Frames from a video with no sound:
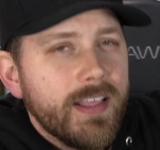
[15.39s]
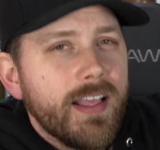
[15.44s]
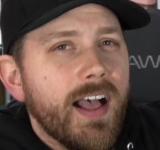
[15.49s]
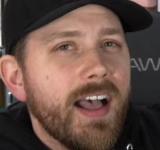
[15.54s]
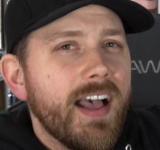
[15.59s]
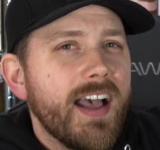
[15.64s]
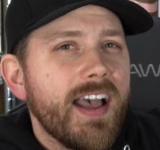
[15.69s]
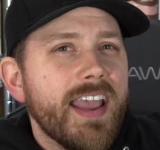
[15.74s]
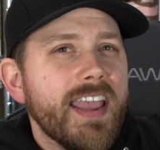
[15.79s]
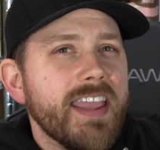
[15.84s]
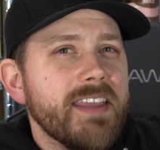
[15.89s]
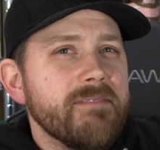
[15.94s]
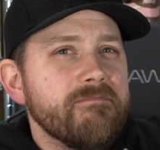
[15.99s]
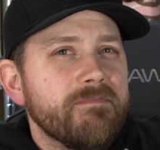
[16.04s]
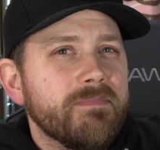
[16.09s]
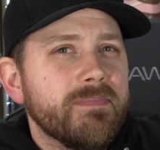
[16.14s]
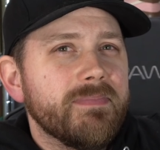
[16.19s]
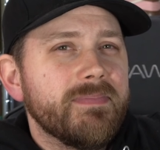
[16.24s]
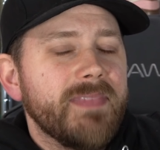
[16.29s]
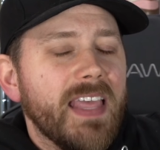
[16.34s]
Hi,
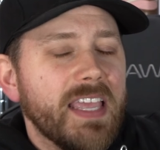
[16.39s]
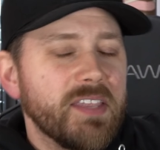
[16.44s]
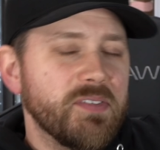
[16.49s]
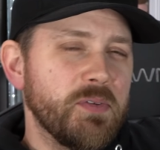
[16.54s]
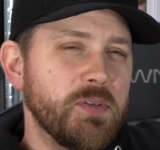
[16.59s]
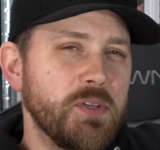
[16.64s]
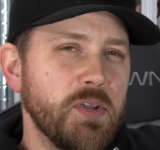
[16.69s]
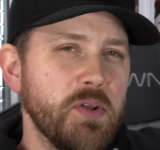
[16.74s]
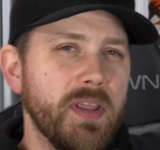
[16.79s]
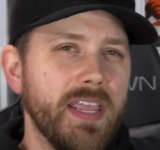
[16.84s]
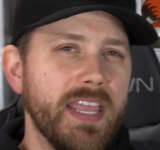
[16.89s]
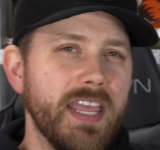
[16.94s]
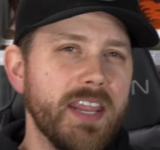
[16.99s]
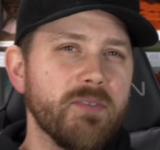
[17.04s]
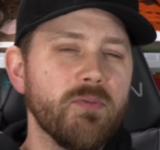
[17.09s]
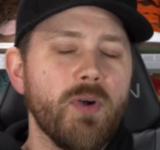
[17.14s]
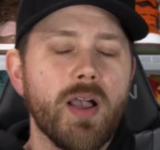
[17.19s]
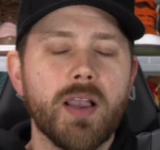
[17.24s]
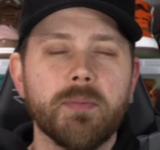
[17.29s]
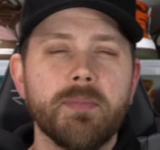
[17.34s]
thanks for tuning
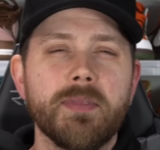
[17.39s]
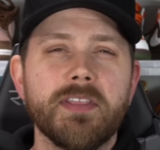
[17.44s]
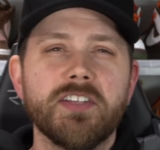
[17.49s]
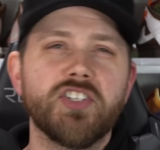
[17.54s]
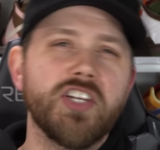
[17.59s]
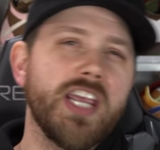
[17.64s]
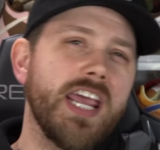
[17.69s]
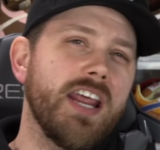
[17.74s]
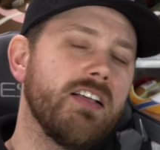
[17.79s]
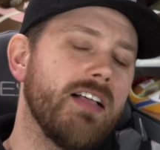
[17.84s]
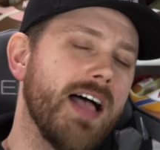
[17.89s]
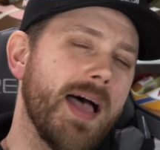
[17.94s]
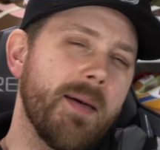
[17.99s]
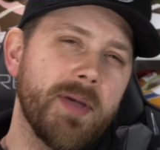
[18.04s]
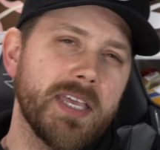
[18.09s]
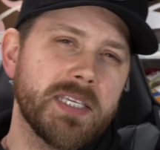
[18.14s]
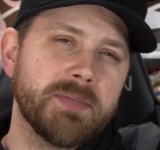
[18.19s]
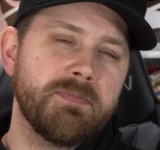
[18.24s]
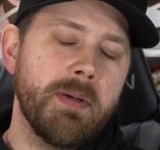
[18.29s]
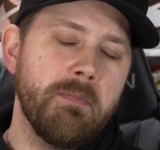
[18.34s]
in. Welcome to the channel. I'm
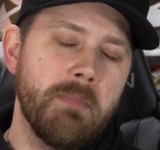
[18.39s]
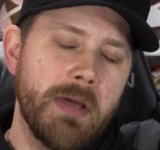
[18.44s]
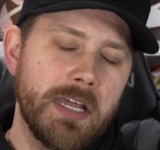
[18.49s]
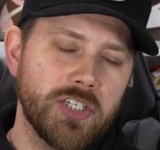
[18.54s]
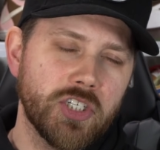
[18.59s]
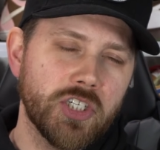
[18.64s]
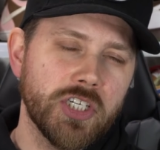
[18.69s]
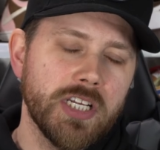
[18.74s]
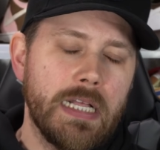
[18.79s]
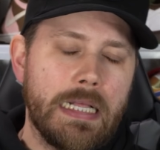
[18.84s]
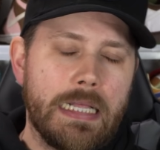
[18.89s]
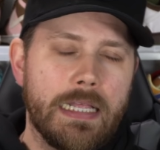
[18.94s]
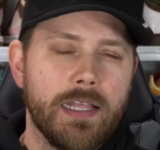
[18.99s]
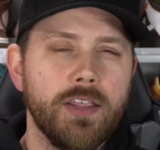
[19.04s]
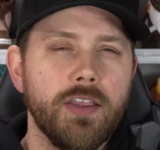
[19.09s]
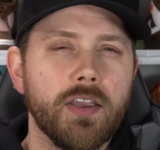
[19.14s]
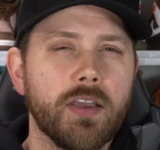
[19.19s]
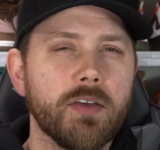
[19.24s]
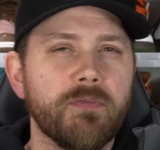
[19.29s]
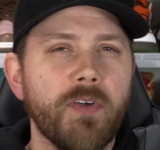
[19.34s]
SB Mitch.
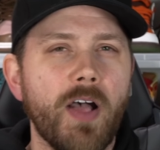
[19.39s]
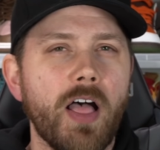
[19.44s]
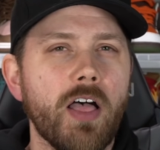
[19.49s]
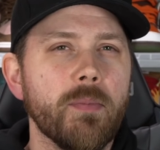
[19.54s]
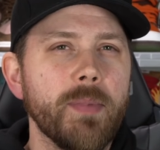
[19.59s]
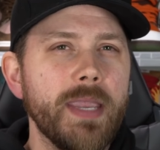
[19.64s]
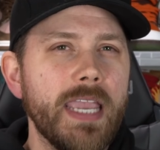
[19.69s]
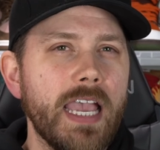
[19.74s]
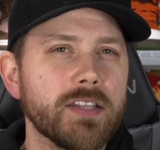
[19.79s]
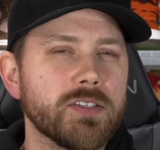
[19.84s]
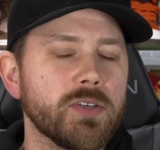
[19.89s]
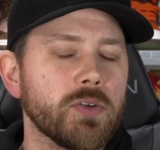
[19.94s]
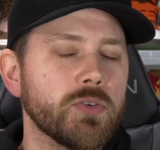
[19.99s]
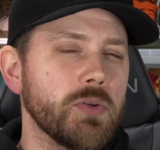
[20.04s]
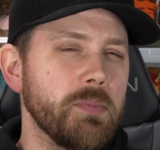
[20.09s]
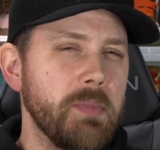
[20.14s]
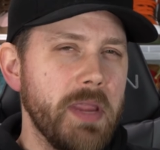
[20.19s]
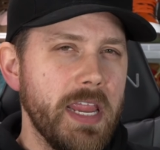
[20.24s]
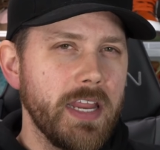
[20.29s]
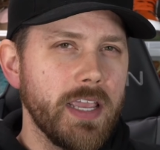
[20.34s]
You can follow me on
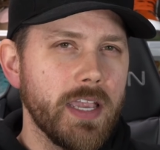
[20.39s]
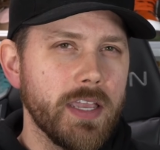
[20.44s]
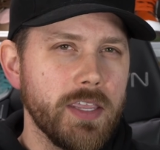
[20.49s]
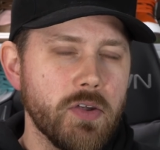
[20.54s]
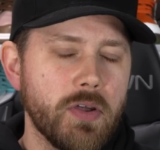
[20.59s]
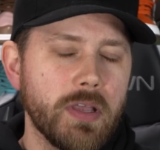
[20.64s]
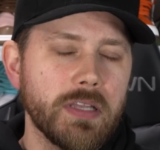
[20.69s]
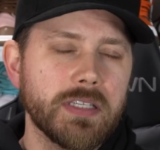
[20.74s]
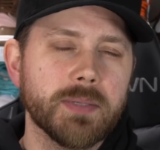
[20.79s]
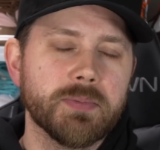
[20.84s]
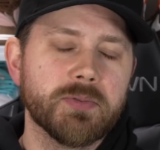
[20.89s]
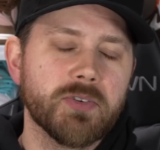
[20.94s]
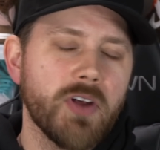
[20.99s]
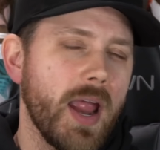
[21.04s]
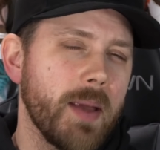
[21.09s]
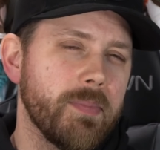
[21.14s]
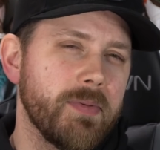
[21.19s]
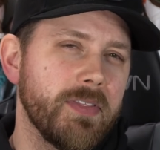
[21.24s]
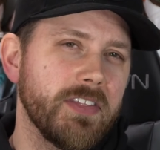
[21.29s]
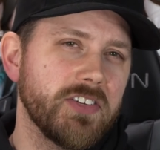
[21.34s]
social media. You can
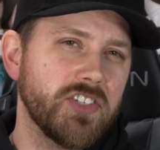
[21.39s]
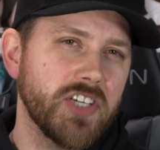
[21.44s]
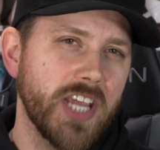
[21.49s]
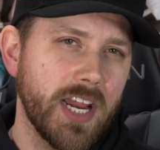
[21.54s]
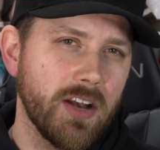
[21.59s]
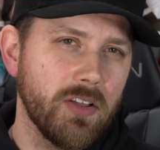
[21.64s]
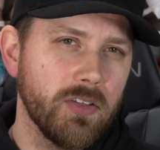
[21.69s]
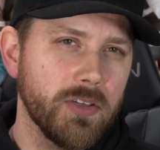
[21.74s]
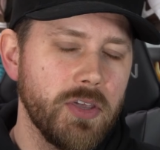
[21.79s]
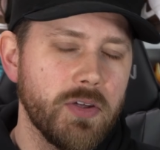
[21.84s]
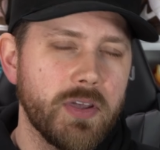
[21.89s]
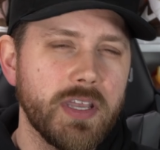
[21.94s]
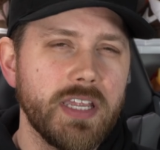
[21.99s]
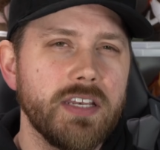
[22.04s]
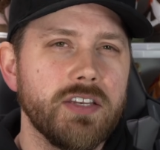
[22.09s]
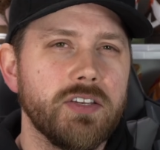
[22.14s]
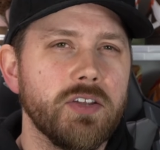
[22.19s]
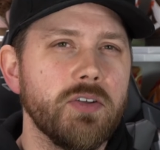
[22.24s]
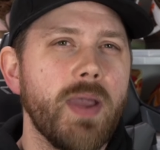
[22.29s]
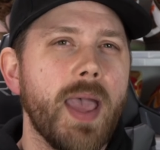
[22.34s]
subscribe to the channel. You
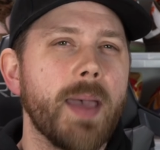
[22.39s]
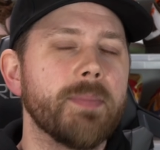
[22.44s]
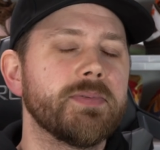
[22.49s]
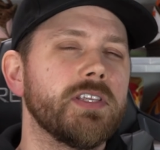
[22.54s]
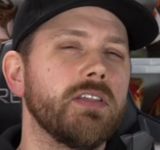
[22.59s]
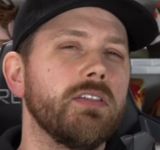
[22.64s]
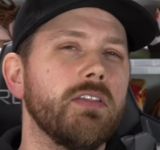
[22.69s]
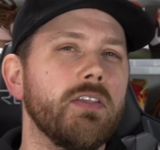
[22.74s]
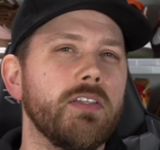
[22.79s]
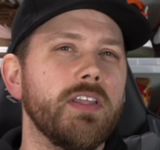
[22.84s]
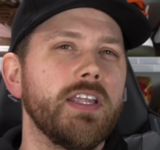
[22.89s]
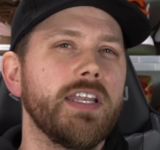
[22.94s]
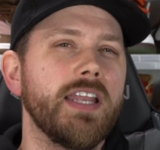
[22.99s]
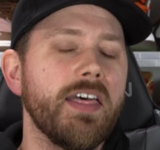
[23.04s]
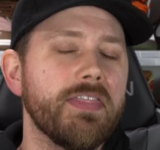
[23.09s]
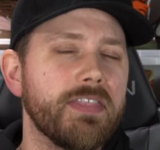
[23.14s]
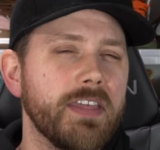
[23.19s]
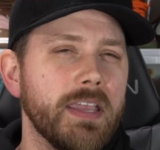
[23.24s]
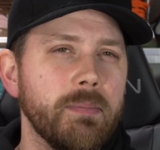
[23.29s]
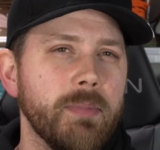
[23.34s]
can do absolutely
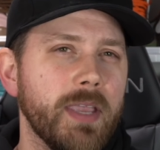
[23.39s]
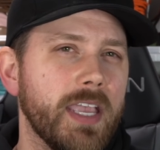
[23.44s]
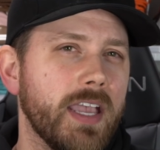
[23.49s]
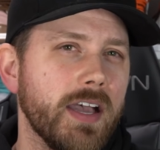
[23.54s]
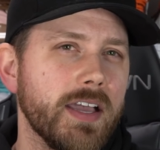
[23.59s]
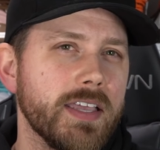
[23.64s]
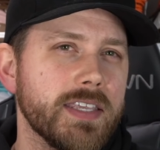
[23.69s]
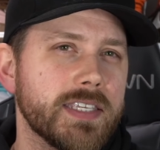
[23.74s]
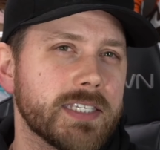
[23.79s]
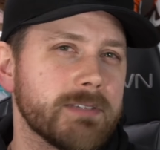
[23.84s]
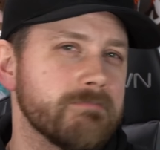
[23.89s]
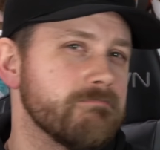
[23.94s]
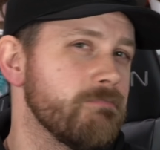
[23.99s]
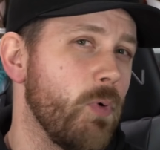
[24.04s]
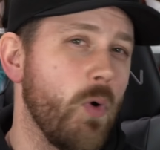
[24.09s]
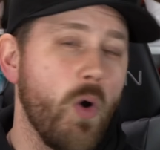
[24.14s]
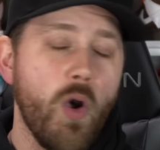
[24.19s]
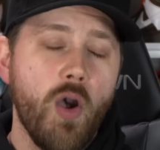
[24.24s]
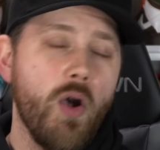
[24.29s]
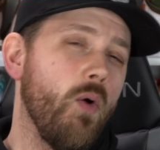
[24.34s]
nothing because
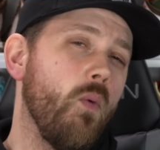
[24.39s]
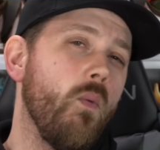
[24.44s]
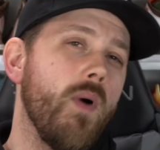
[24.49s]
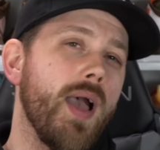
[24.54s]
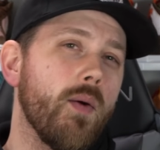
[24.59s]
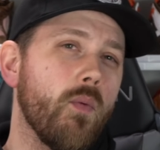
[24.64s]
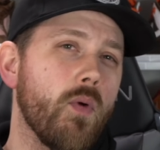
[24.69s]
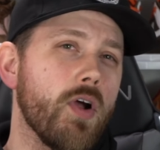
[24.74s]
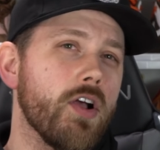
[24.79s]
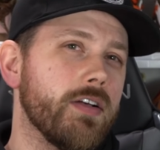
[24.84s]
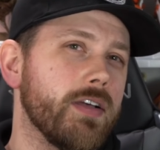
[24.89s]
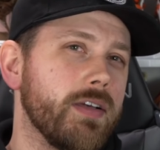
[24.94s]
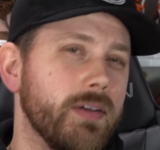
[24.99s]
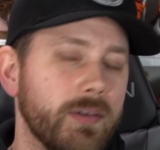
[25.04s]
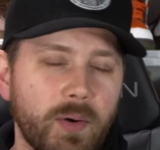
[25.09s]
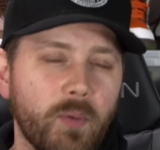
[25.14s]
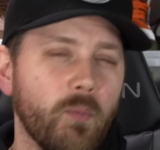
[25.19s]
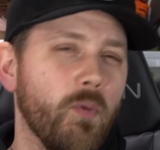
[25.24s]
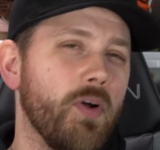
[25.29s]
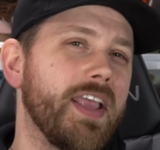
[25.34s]
why work?
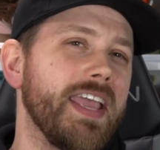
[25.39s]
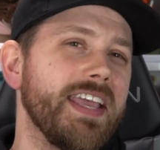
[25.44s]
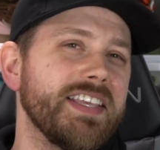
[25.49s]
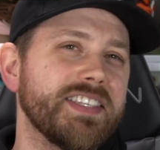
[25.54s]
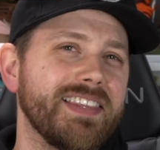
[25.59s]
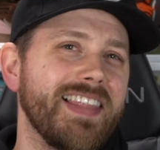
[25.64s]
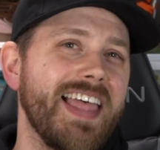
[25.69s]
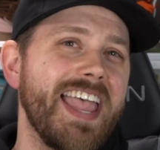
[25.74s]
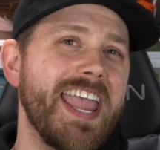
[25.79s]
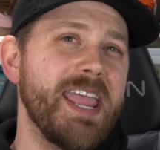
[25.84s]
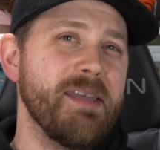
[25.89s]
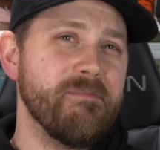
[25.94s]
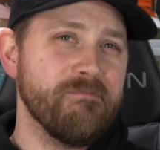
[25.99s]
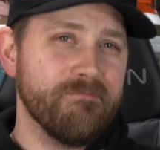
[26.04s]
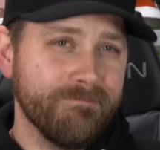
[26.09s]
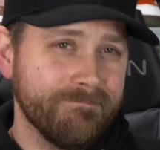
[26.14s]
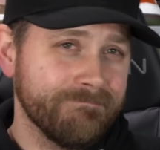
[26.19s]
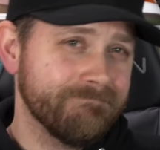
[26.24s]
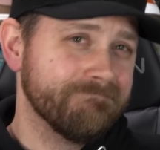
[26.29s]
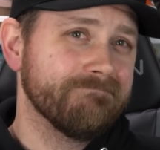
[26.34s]
Working's lame.